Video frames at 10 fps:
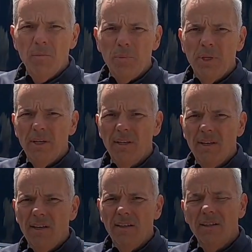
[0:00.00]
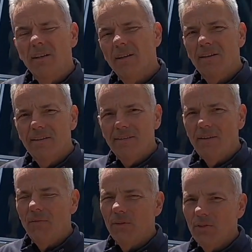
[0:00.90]
but
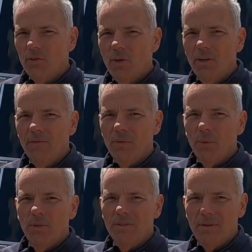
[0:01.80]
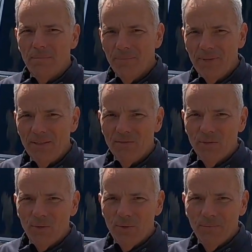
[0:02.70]
definitely strong enough to hold this up, that's
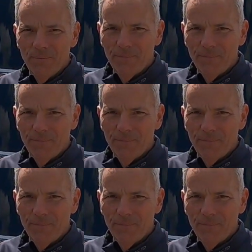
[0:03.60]
for sure.